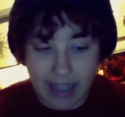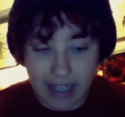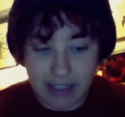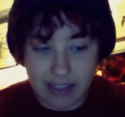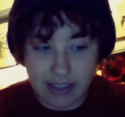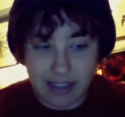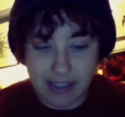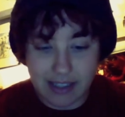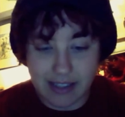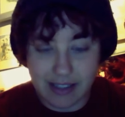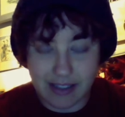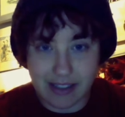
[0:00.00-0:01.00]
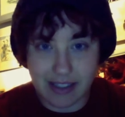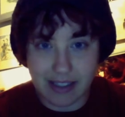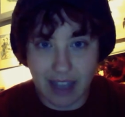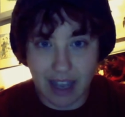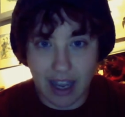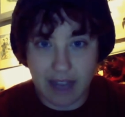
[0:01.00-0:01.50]
And
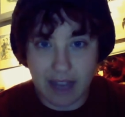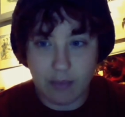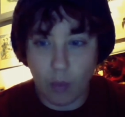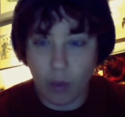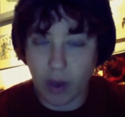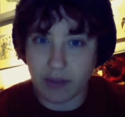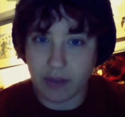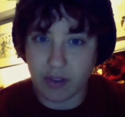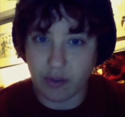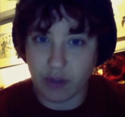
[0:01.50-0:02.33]
since I'm one of